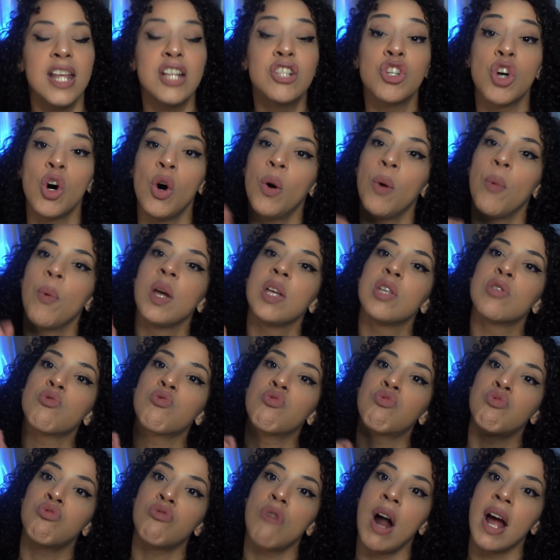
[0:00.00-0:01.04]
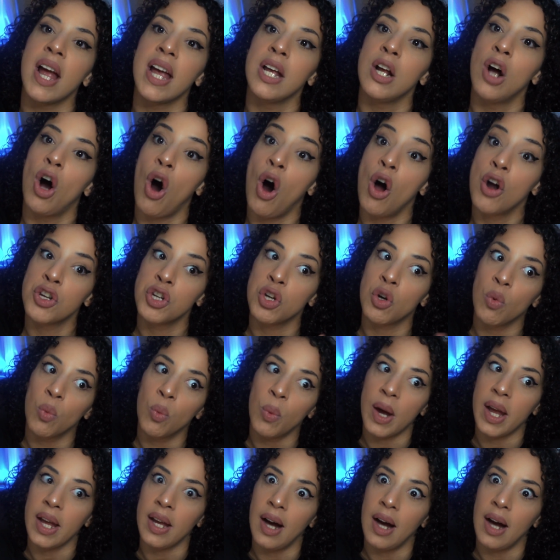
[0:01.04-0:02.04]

it's always right on your way